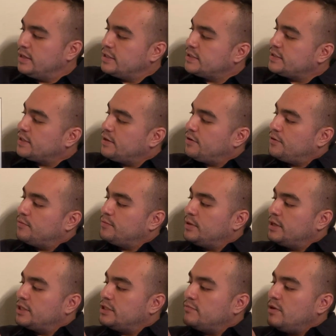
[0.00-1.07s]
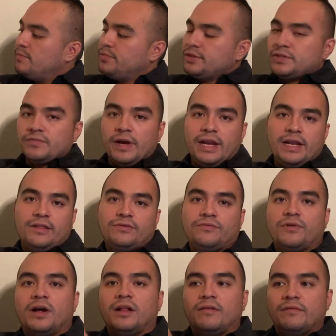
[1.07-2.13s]
So to be persuaded
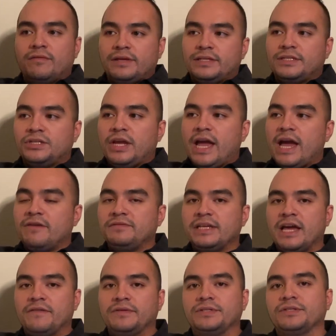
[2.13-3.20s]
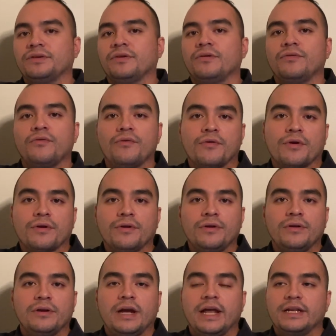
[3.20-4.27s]
through all of this, you have to have a certain
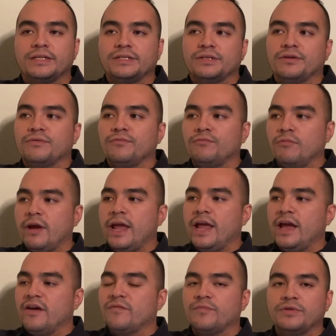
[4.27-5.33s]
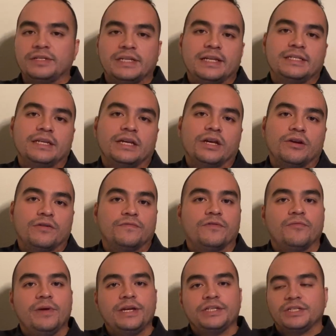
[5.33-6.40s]
order and a certain way of presenting your
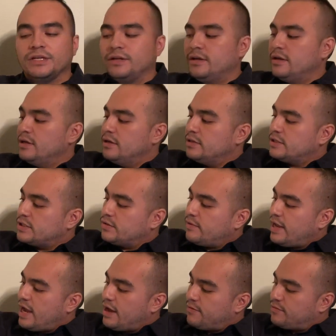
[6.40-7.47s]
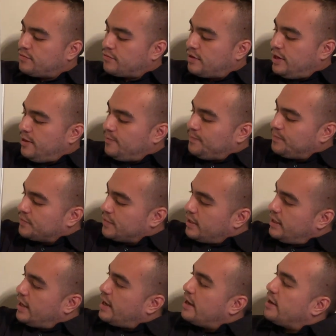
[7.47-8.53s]
information. So we have three
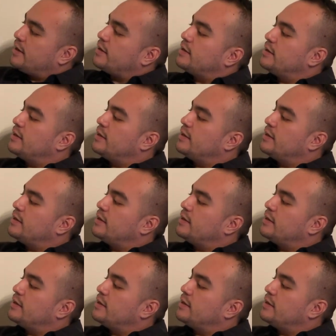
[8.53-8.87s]
uh,